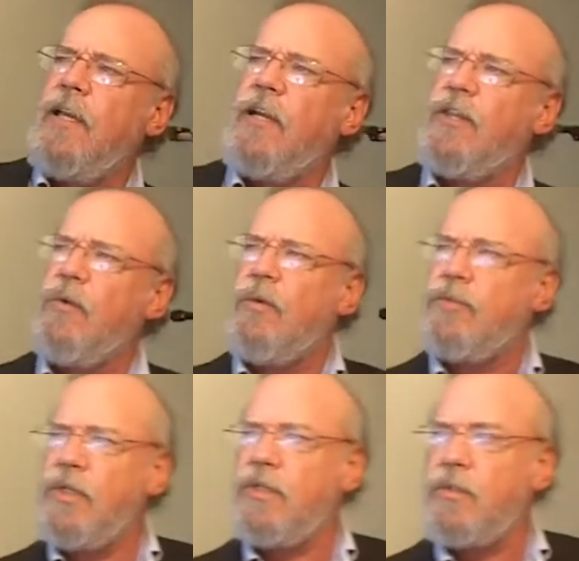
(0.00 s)
thought,
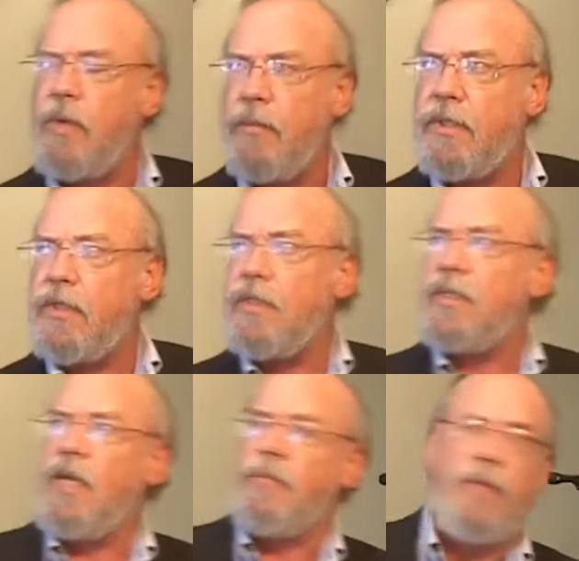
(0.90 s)
well, Jesus probably did the
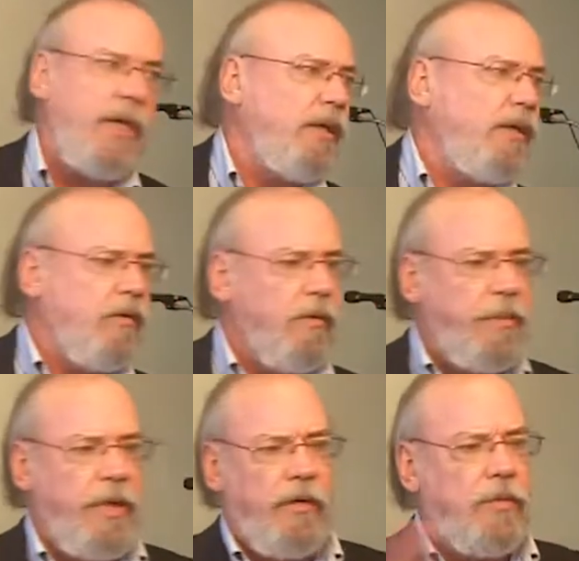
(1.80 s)
same thing. You know,
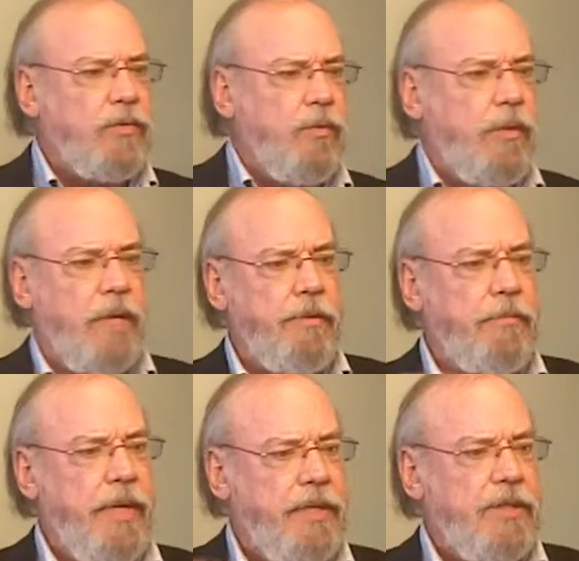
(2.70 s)
the parables were probably
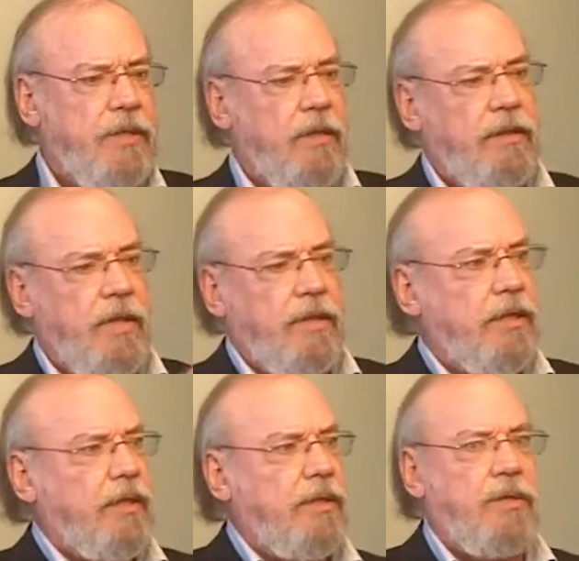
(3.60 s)
based on things
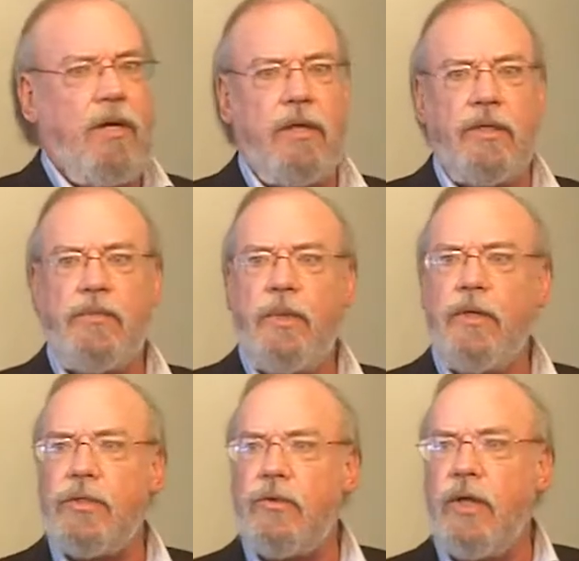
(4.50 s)
that he saw and
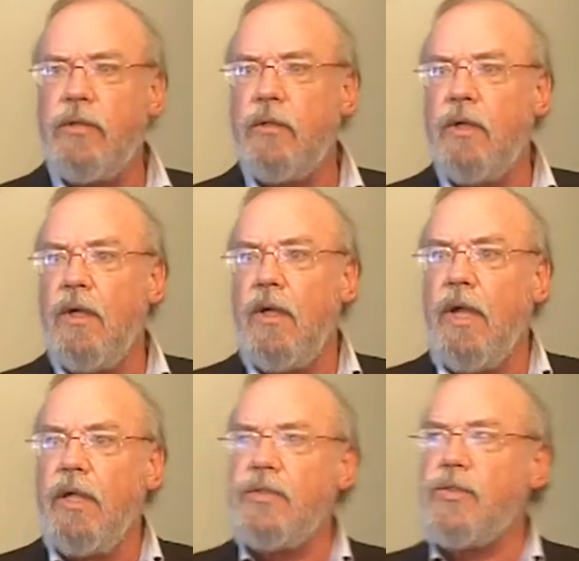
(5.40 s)
experienced, right?
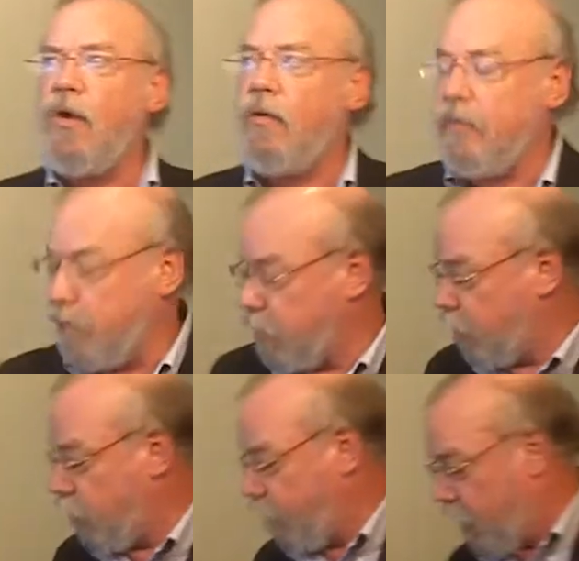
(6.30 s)
And so, is
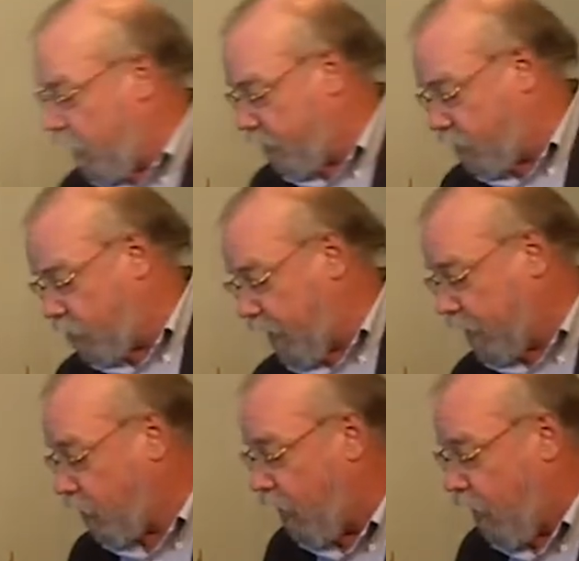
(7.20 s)
it too far of a
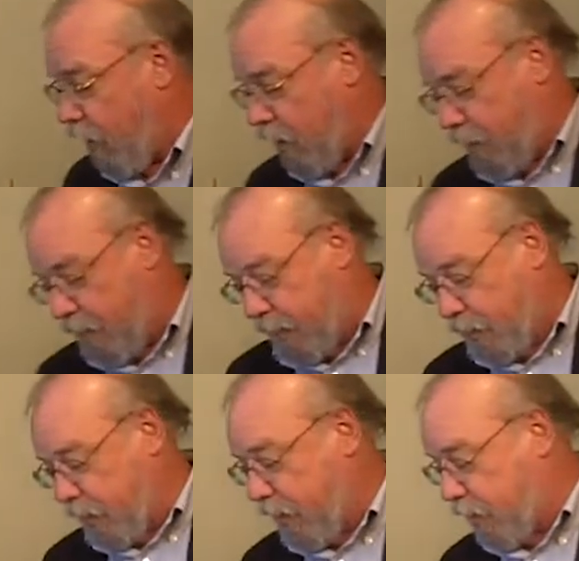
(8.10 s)
stretch? I'm
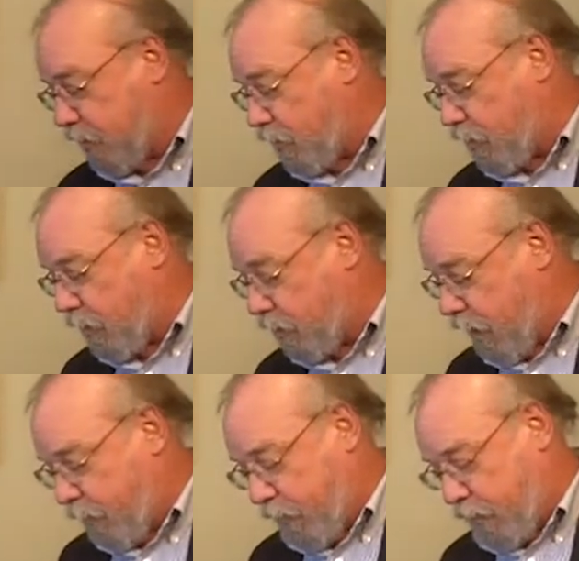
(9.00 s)
looking at just the
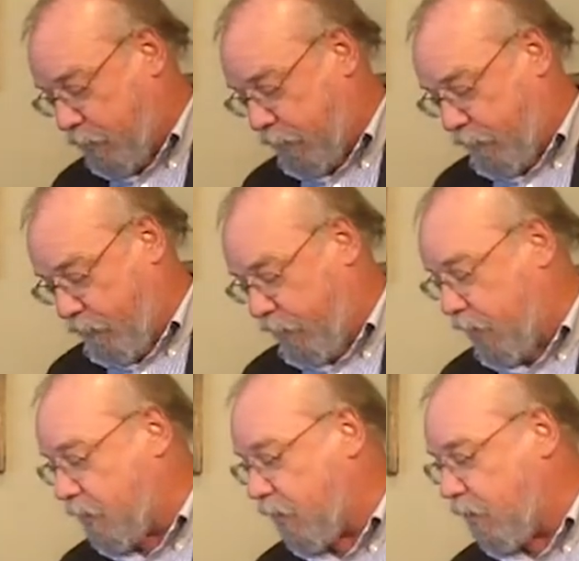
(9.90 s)
chapter just before
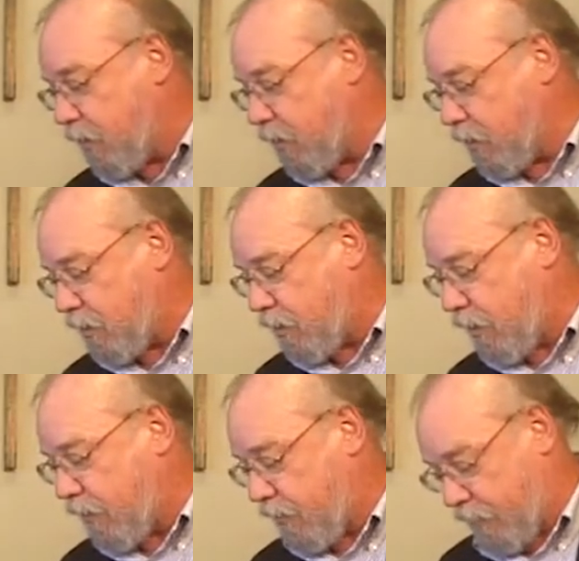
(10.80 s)
this, and Jesus
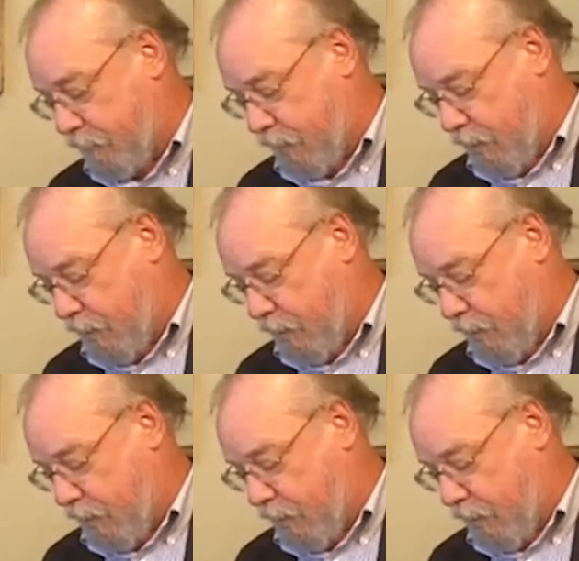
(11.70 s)
says,